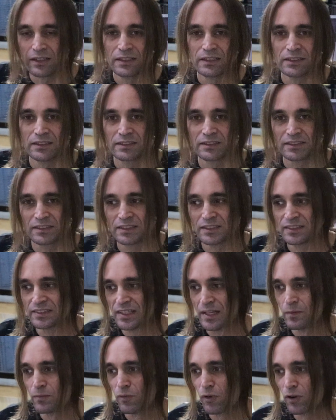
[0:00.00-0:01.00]
it's the
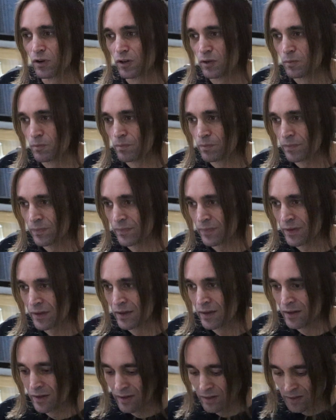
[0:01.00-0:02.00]
same volume.
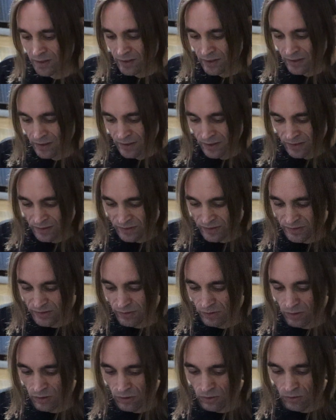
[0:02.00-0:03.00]

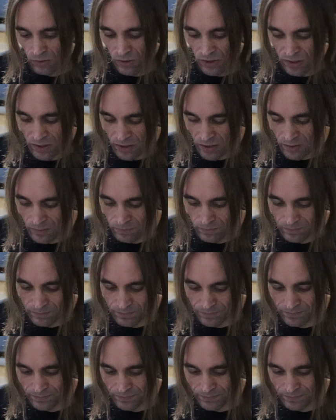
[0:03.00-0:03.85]
So